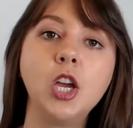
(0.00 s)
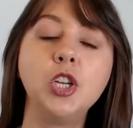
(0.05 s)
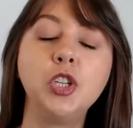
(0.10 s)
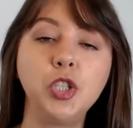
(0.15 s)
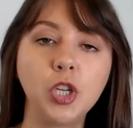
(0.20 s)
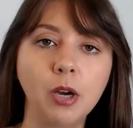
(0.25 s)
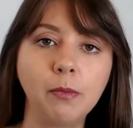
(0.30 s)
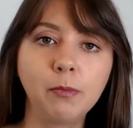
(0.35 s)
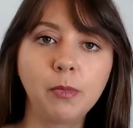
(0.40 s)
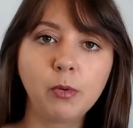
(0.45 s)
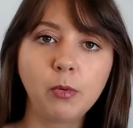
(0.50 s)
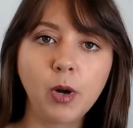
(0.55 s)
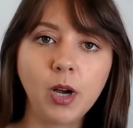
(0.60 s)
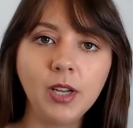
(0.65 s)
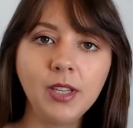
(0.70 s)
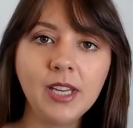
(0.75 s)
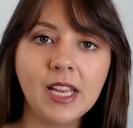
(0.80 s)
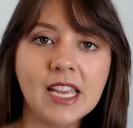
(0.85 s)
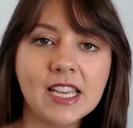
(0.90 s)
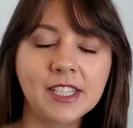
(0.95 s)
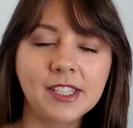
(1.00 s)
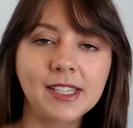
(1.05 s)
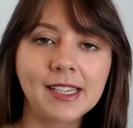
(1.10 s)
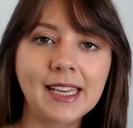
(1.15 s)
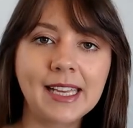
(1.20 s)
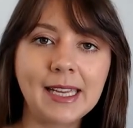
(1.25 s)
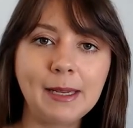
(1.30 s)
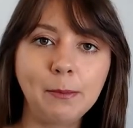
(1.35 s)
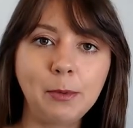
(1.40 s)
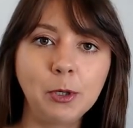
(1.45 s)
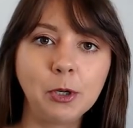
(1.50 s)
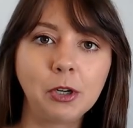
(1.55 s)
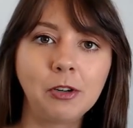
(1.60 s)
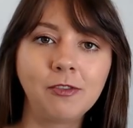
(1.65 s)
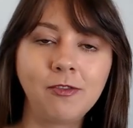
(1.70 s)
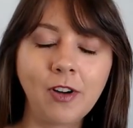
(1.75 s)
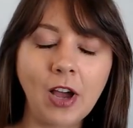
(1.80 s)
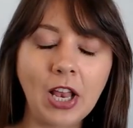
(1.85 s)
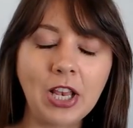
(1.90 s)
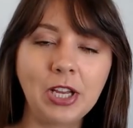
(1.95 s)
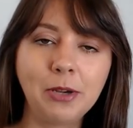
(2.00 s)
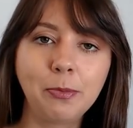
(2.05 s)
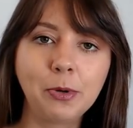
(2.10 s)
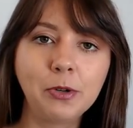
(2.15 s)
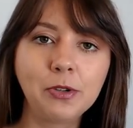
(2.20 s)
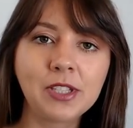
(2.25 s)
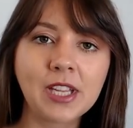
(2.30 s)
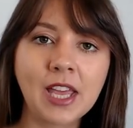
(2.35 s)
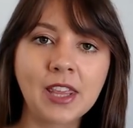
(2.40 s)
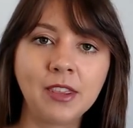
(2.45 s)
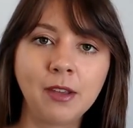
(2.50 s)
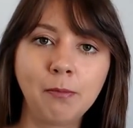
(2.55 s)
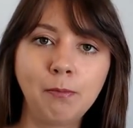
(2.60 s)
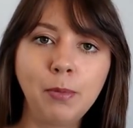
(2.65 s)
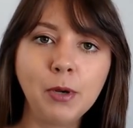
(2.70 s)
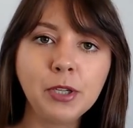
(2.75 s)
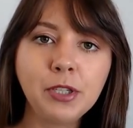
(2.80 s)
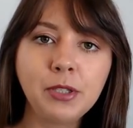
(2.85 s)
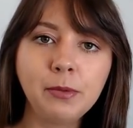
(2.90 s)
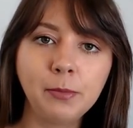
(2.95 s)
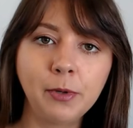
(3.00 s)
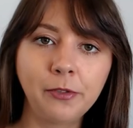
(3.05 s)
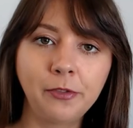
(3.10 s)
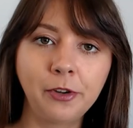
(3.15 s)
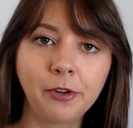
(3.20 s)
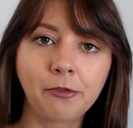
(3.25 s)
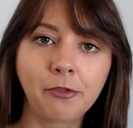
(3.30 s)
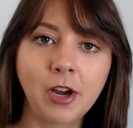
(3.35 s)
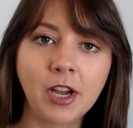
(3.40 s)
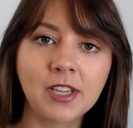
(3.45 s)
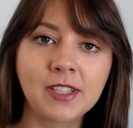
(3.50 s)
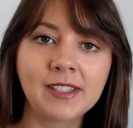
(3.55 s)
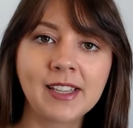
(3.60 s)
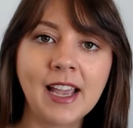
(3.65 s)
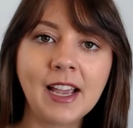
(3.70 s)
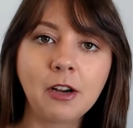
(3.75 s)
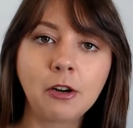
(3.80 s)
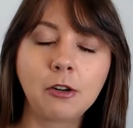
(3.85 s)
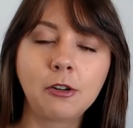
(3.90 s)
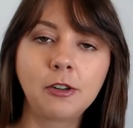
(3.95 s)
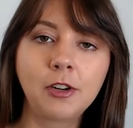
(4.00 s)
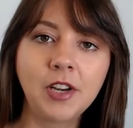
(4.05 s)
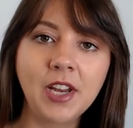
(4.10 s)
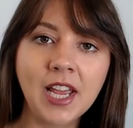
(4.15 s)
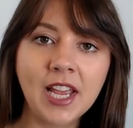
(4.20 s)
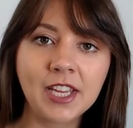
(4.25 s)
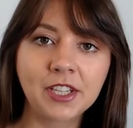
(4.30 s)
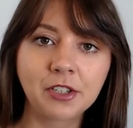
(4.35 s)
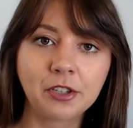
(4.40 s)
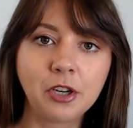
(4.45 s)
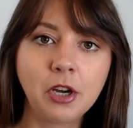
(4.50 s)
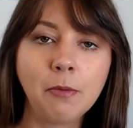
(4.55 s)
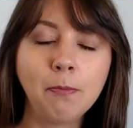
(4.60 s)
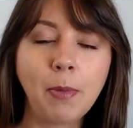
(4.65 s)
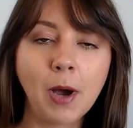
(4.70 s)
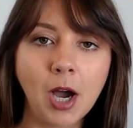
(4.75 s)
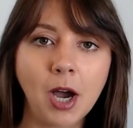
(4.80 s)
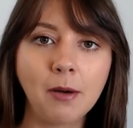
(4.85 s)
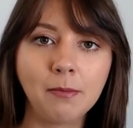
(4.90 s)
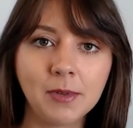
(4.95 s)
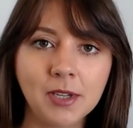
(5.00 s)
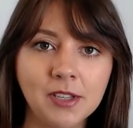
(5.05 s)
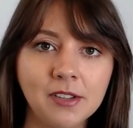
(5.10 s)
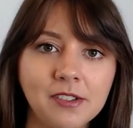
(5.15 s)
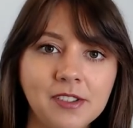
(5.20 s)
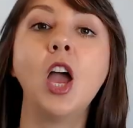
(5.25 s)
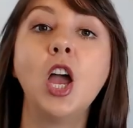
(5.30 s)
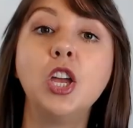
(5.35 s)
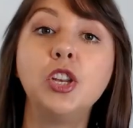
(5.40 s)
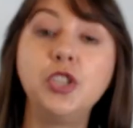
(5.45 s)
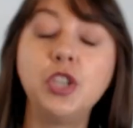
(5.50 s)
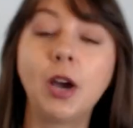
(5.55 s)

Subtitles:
Number one is to keep your valuables at the bottom of your rucksack or in hidden compartments.